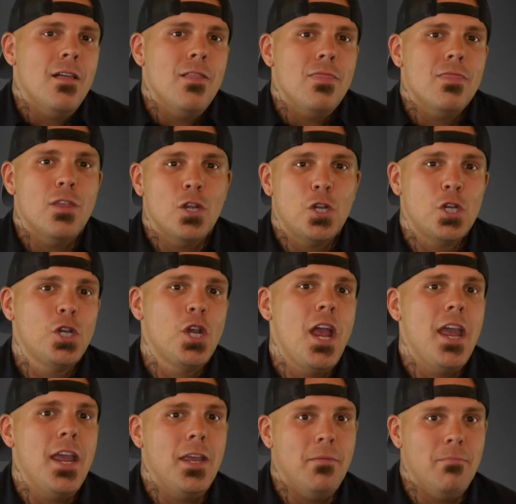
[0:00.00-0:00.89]
The
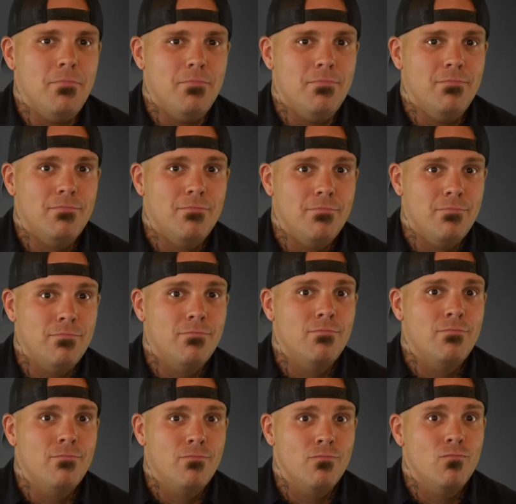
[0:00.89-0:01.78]
shame.
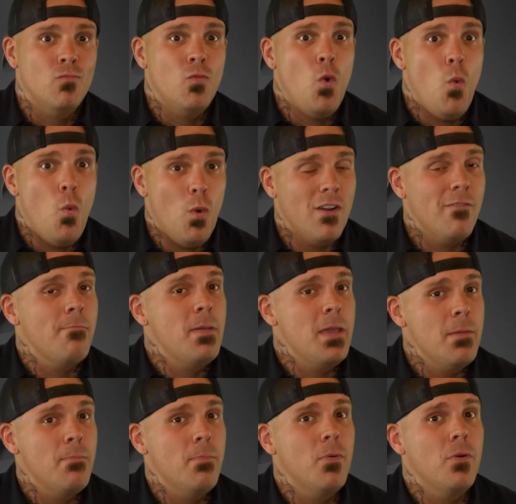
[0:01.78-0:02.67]
What if
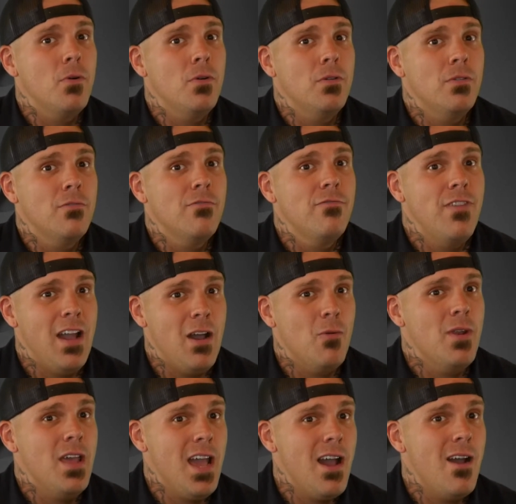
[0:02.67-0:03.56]
people
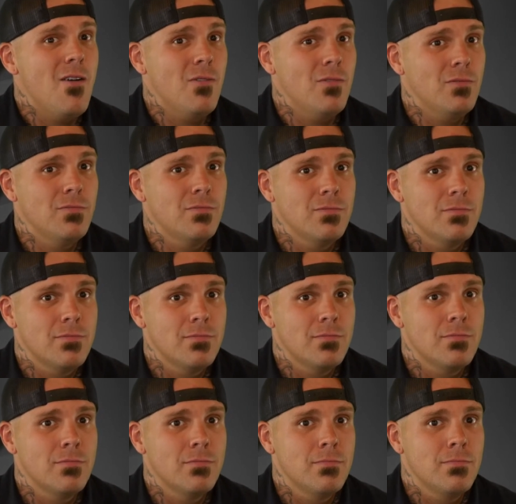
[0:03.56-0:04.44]
found out?
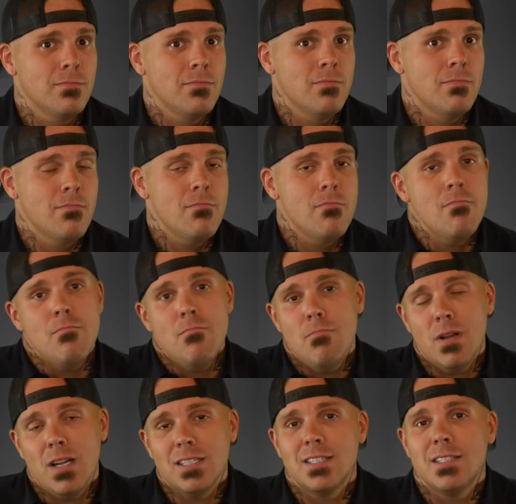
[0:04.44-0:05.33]

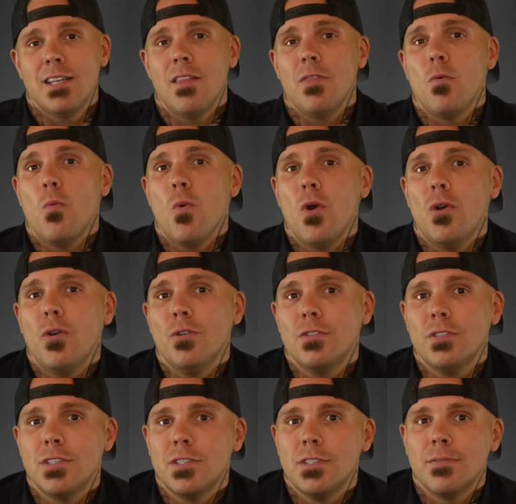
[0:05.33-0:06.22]
But I said the
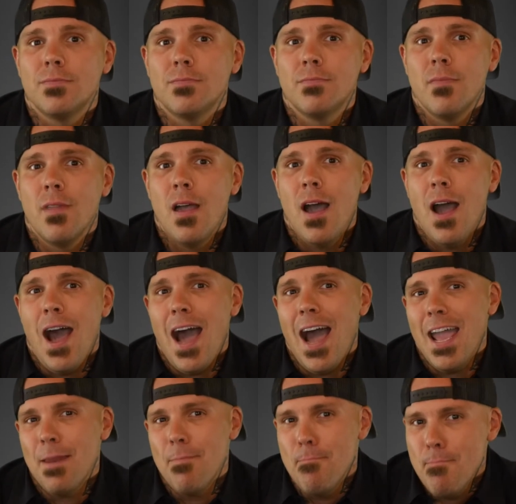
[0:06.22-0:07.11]
words.
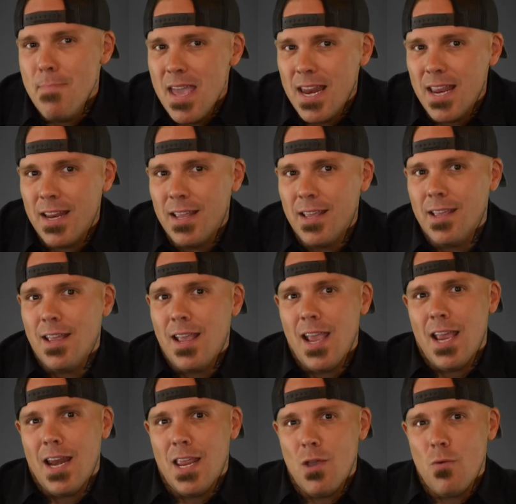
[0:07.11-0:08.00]
I admitted it,
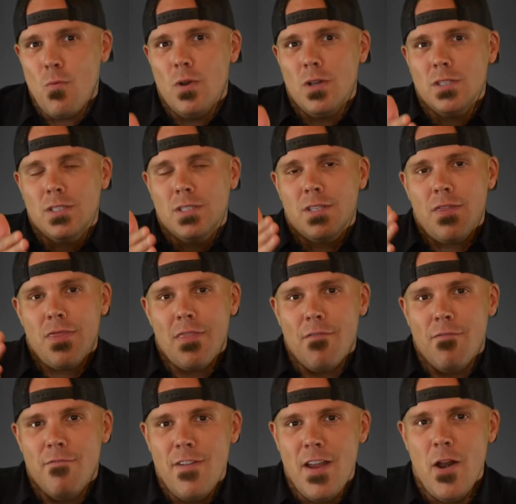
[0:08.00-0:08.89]
and it was
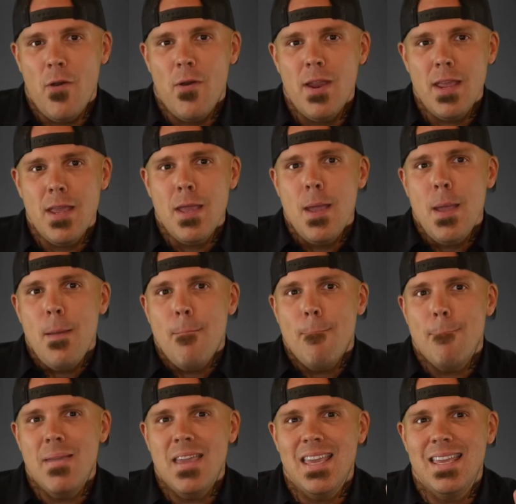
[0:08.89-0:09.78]
the very
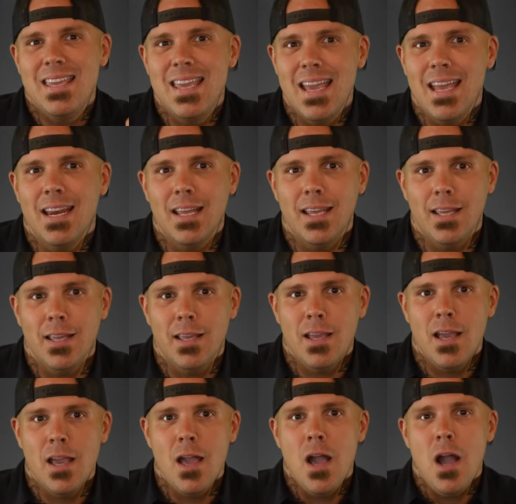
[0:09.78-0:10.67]

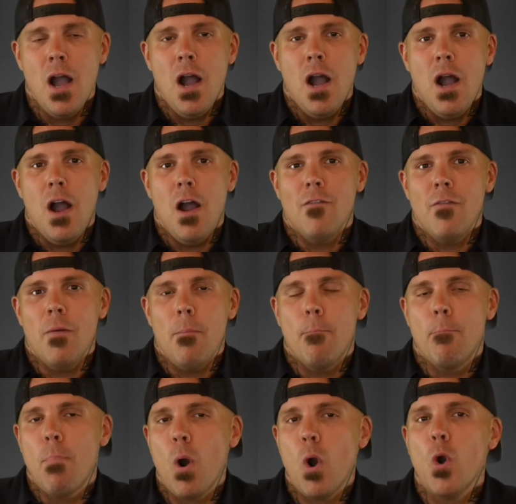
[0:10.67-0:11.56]
beginning of a
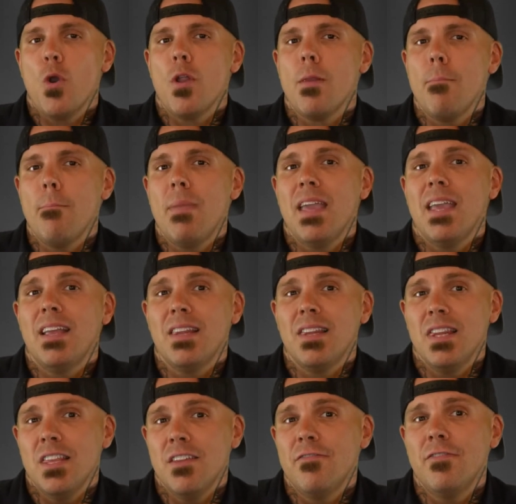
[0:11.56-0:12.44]
burden
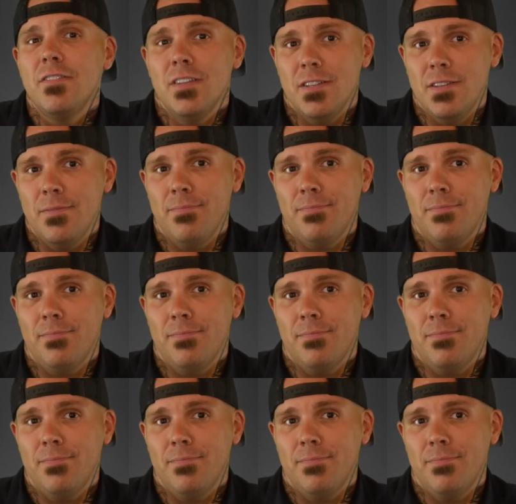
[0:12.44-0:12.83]
being lifted.